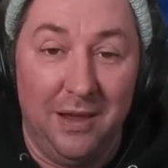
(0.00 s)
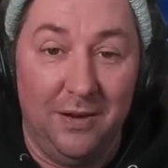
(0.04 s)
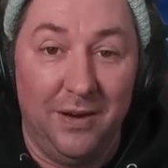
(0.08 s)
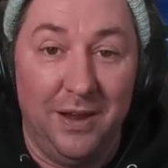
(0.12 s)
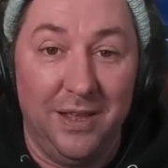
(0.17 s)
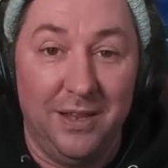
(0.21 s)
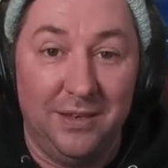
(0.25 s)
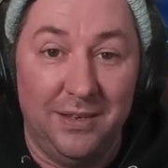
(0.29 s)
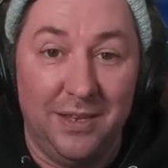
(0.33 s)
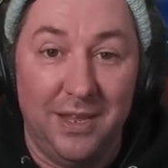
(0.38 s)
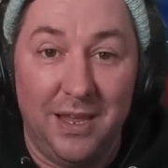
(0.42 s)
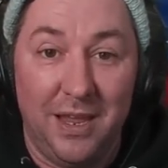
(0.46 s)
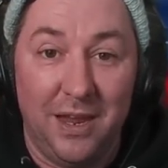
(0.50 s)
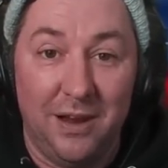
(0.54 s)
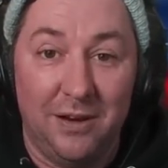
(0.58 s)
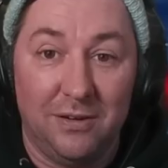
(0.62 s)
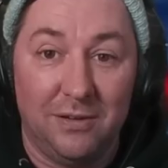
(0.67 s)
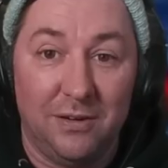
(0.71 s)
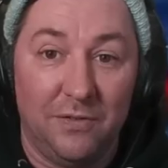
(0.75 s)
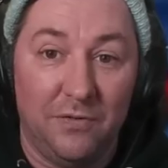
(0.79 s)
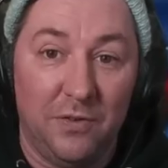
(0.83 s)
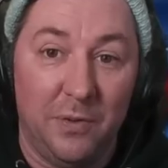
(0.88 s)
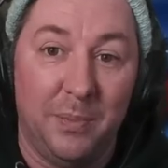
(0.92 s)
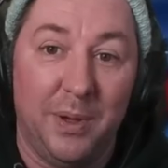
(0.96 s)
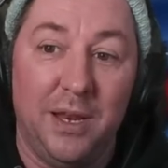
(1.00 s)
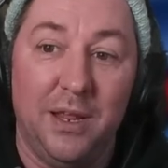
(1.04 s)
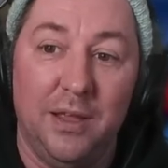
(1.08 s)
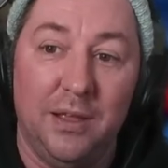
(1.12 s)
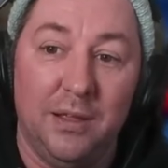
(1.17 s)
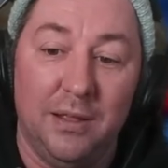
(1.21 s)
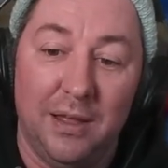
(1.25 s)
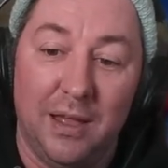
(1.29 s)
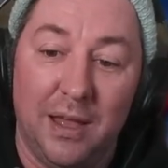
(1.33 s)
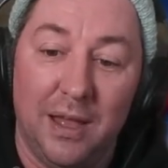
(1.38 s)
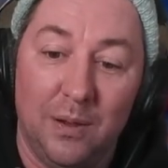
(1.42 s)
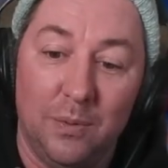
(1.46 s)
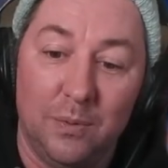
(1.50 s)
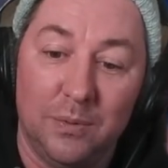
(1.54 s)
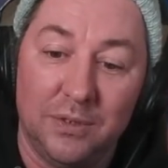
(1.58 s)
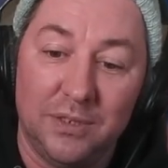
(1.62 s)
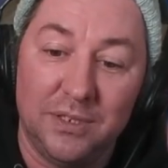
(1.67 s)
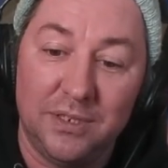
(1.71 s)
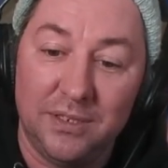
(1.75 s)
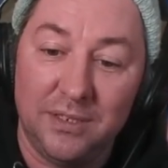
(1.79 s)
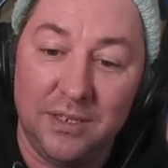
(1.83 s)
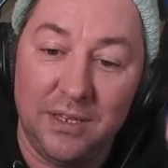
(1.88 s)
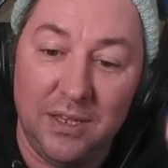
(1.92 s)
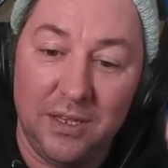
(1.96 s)
All right, take care, everybody. I will
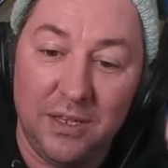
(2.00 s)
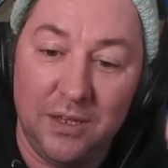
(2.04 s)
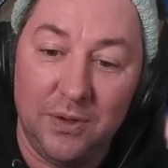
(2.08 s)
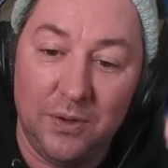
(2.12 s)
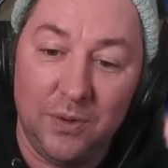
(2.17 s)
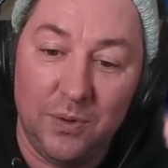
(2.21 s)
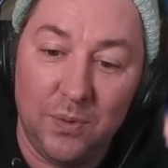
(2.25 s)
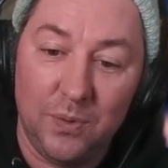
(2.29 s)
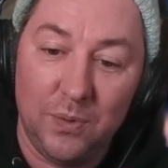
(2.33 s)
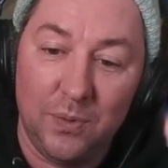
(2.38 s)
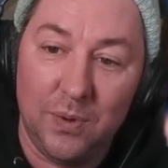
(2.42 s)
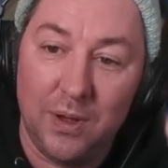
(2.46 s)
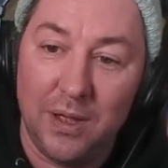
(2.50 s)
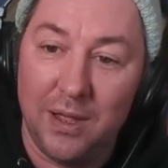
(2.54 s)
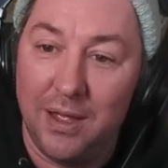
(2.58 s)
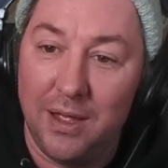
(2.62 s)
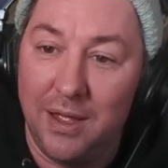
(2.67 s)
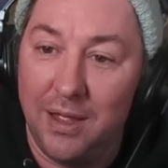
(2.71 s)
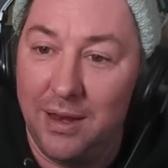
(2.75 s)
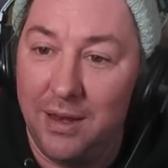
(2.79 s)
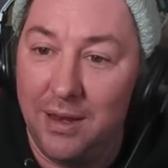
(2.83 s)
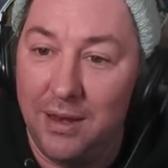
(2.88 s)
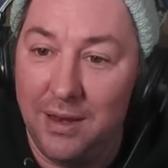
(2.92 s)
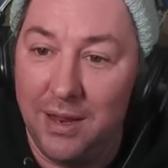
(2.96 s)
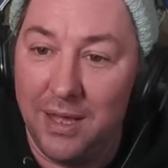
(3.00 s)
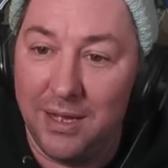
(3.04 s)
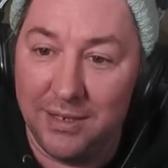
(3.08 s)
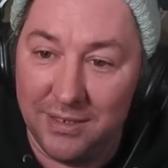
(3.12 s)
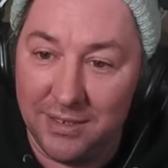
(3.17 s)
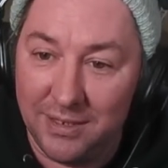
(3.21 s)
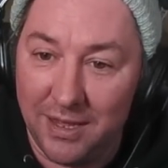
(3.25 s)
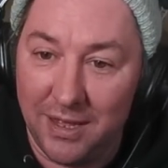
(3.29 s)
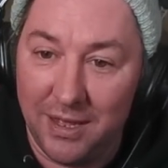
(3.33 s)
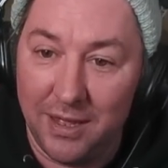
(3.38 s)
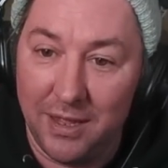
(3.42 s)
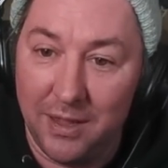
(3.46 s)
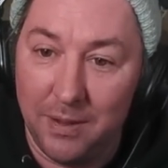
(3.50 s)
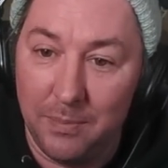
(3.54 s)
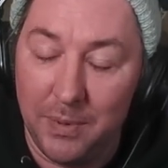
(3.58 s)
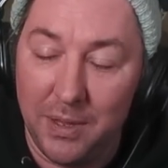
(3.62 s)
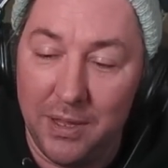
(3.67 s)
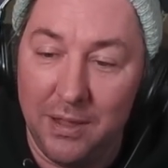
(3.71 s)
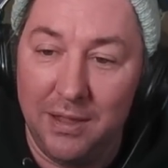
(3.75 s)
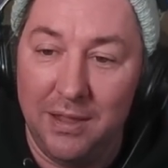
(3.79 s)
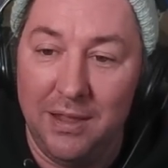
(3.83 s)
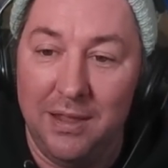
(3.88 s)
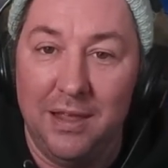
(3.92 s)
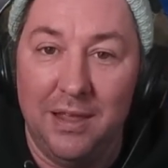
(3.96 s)
see you next
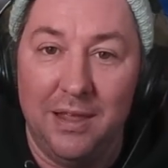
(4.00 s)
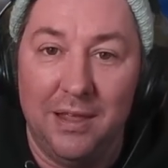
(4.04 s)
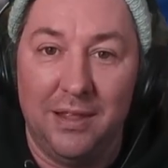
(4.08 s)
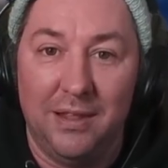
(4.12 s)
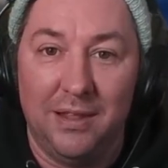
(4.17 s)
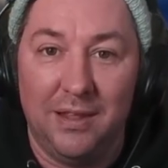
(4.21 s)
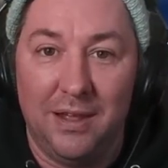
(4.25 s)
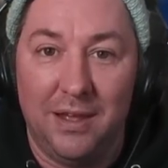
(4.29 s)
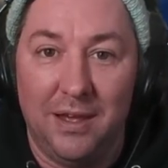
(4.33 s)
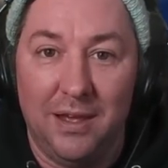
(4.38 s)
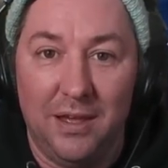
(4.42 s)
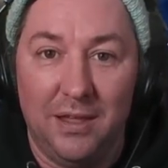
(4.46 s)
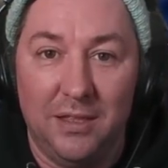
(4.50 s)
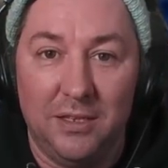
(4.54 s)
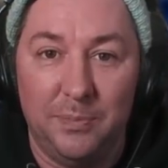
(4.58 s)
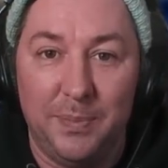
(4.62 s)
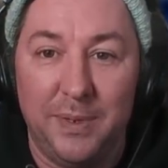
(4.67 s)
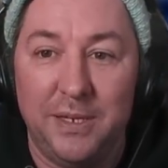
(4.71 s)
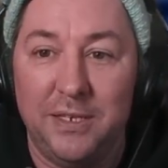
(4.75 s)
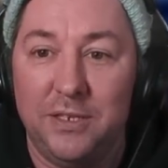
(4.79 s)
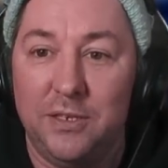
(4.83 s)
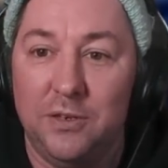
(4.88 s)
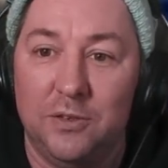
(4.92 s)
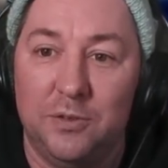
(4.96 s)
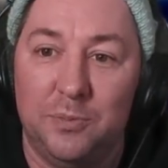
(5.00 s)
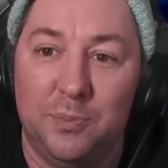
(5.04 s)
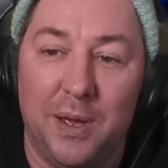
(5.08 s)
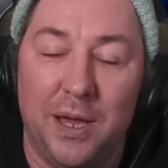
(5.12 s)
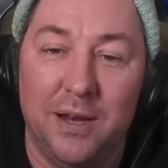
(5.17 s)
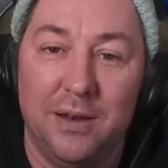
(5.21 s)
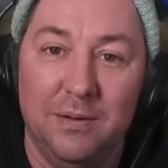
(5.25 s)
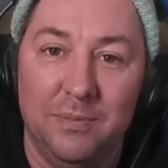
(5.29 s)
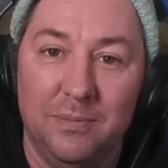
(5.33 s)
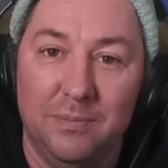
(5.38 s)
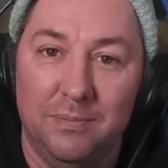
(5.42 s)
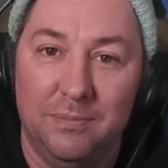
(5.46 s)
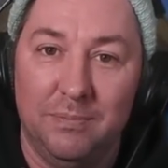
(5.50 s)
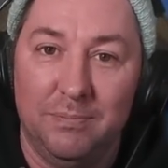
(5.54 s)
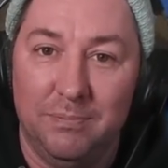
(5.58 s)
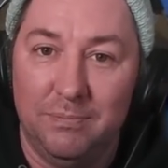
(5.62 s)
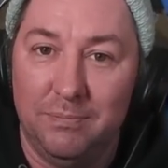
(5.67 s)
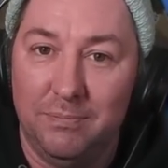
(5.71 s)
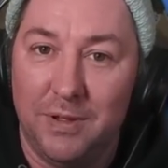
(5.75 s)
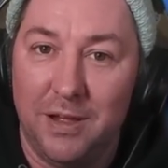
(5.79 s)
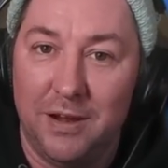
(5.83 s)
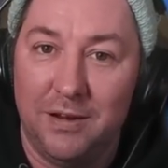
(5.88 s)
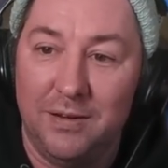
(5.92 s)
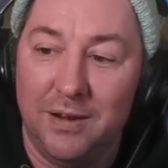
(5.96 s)
time on Space News Pod.
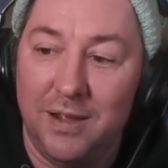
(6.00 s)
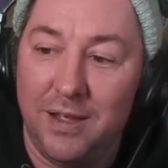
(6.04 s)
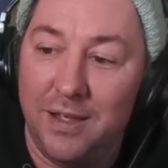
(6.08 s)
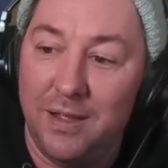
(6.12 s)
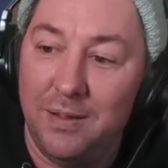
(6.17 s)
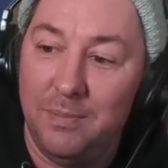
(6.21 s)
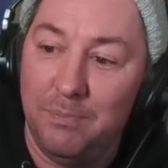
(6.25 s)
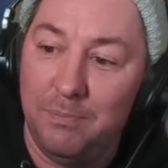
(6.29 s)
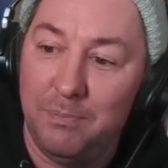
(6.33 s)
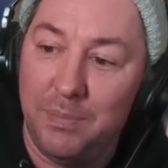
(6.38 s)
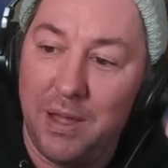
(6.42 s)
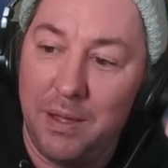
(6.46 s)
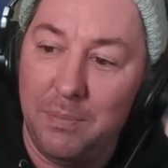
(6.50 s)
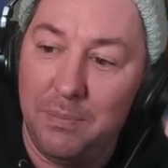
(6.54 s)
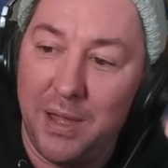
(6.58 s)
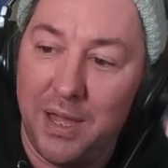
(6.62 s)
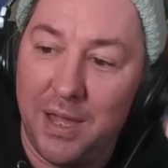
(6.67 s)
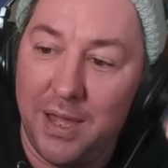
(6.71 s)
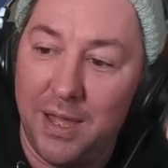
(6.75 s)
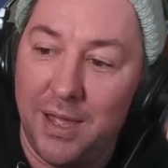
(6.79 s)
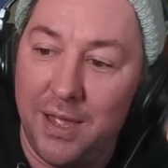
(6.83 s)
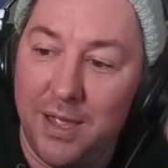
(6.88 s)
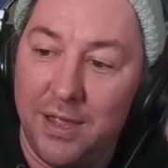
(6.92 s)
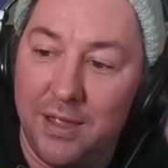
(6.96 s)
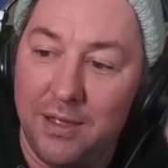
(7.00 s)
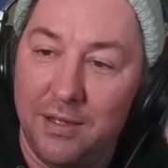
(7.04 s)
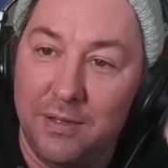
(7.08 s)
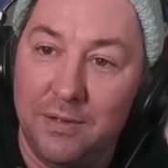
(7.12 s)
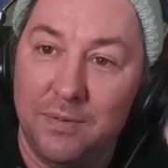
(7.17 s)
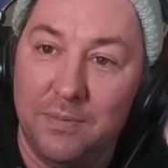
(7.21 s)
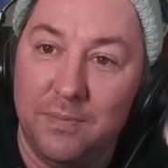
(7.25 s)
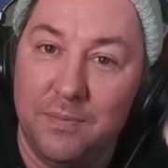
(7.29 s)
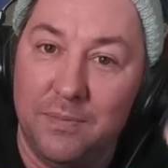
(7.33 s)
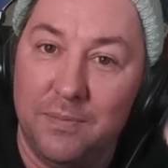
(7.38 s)
All right, bye bye.